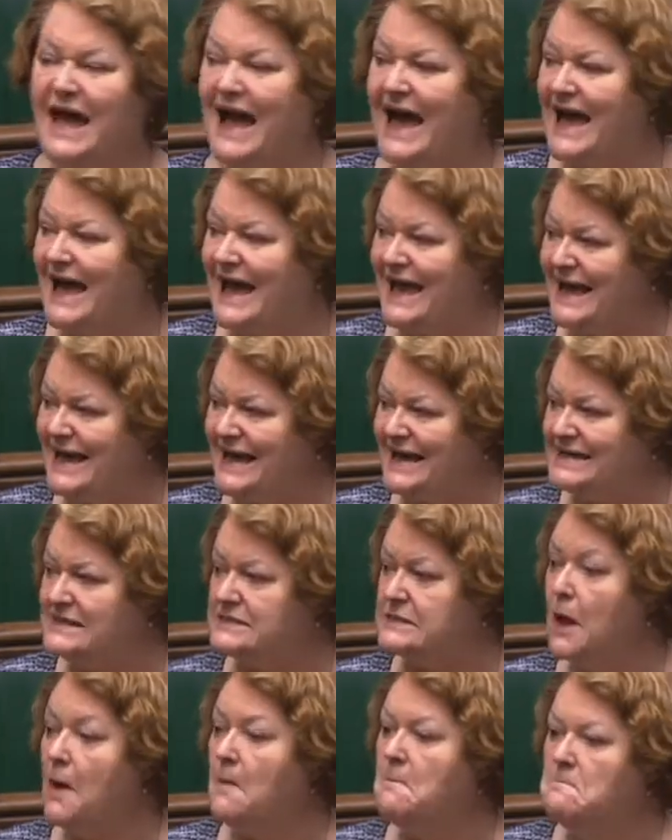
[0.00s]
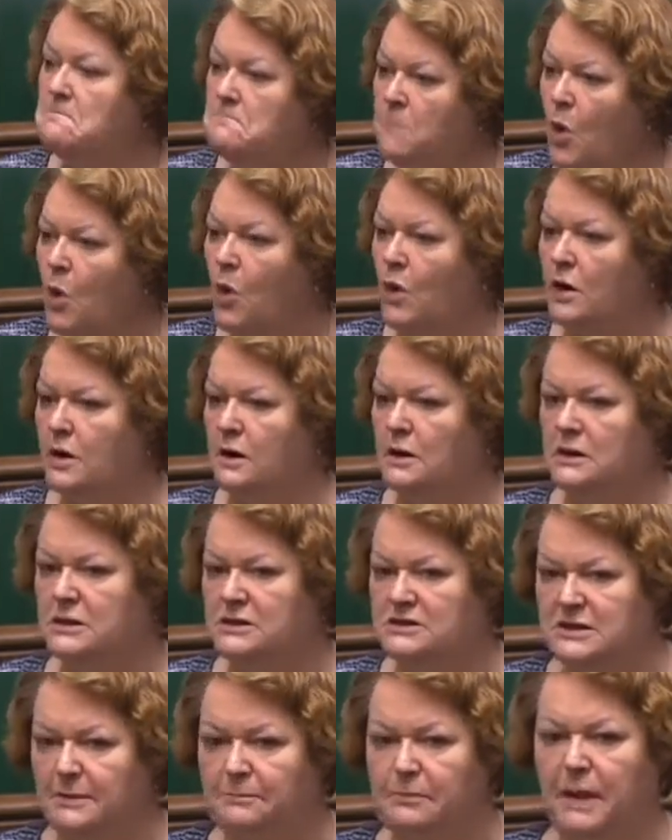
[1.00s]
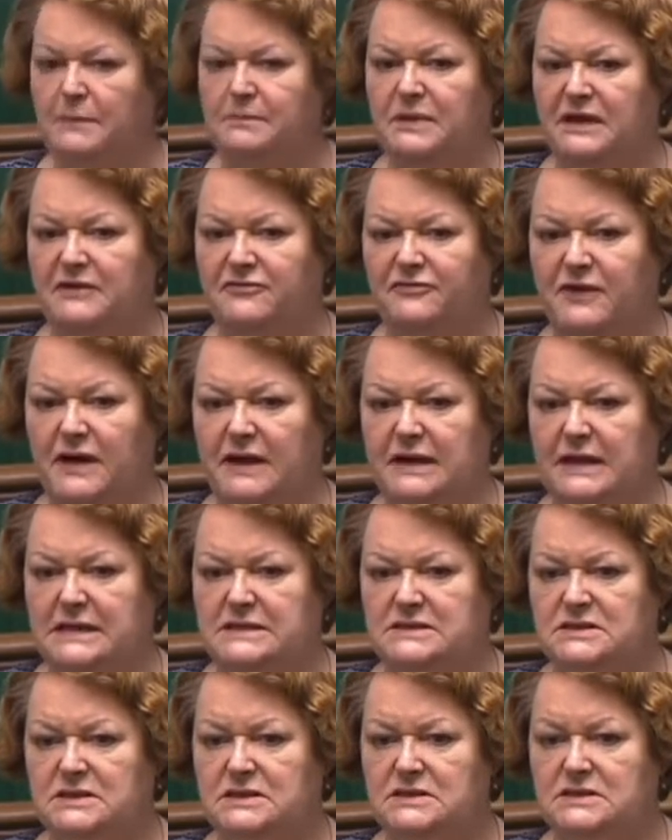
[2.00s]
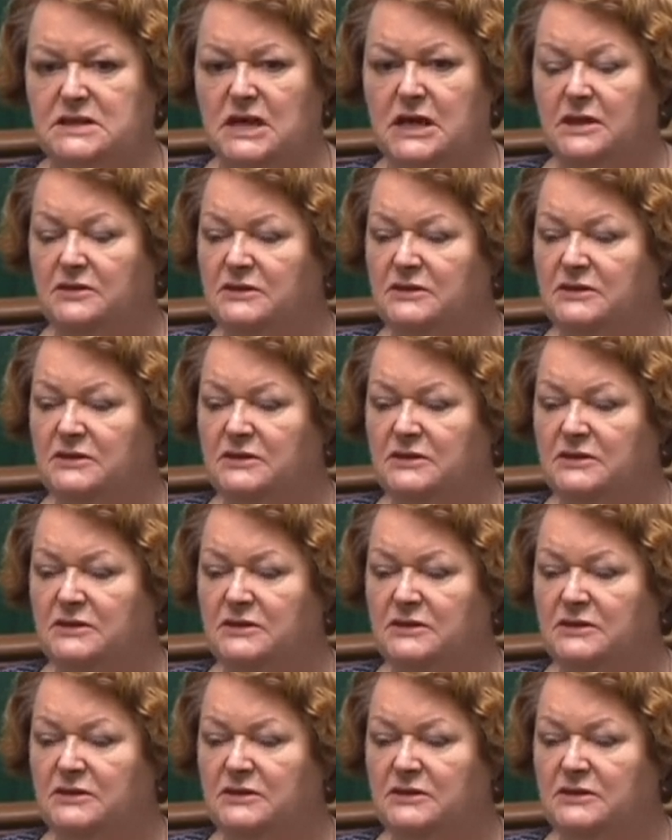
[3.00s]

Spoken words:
a head more to public finances.